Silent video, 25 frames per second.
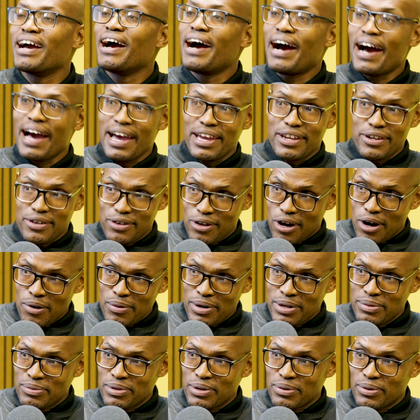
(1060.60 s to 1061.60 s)
I know
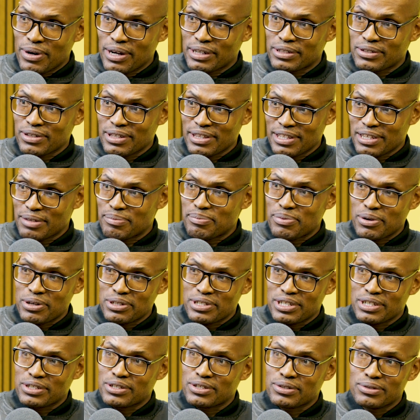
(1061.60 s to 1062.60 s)
when we worked on that
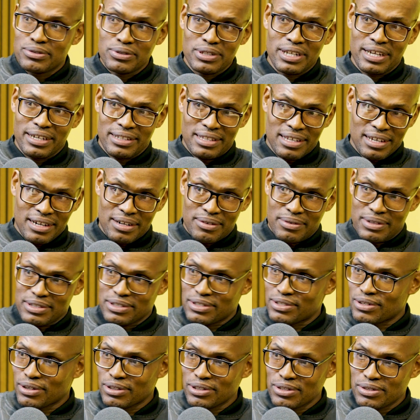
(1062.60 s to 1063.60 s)
project Good that I
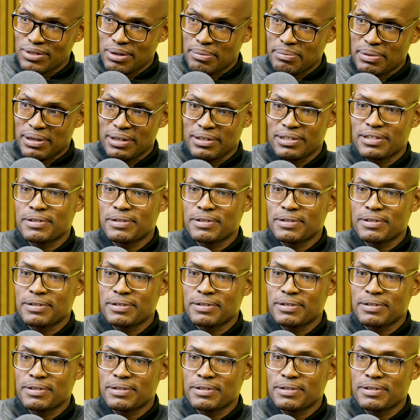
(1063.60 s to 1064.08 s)
once told you about.